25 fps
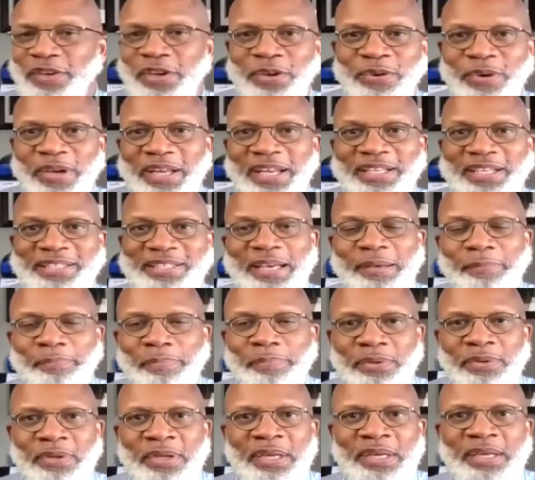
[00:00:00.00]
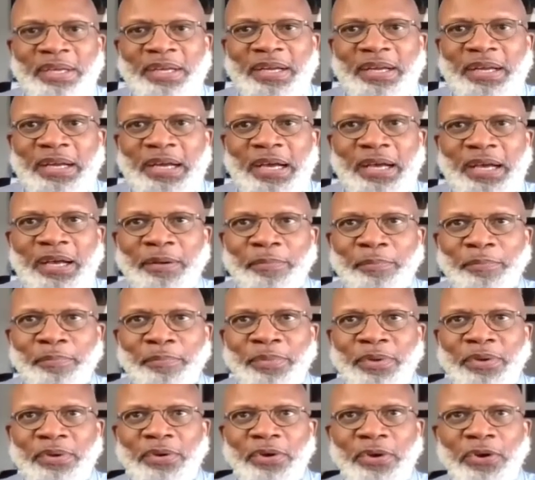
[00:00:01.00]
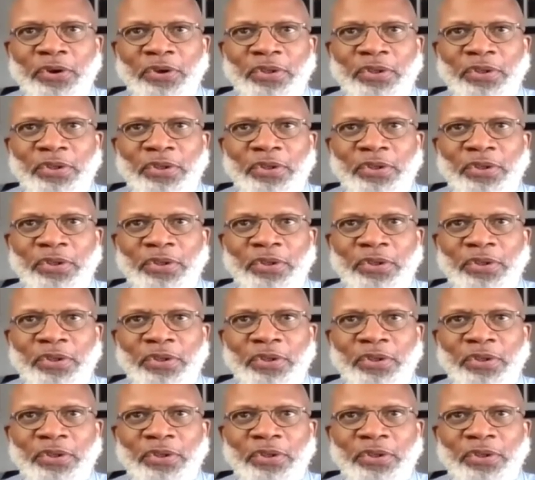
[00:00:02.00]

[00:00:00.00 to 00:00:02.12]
give you a great example. Um,